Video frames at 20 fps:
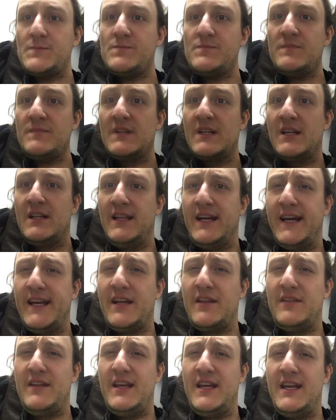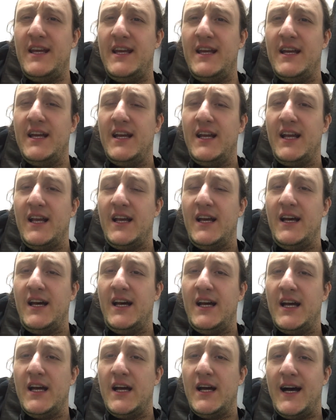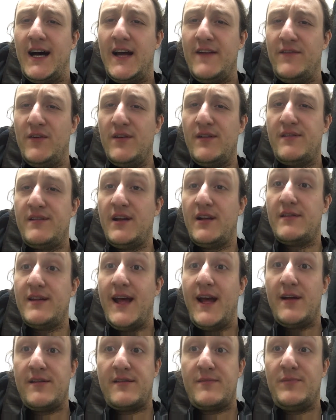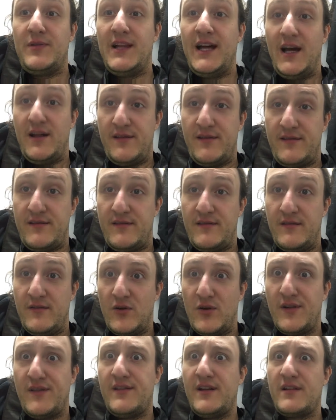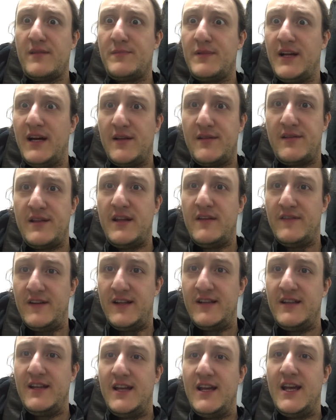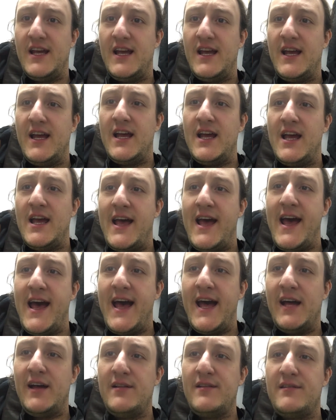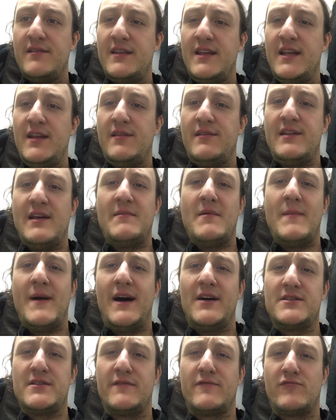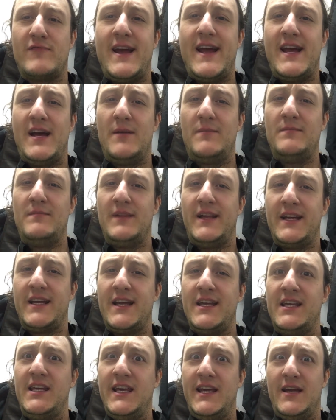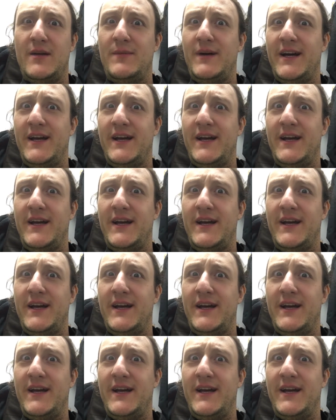Like the iPhone 6s Plus, or 6 Plus even, has the same amount of RAM, like a gigabyte or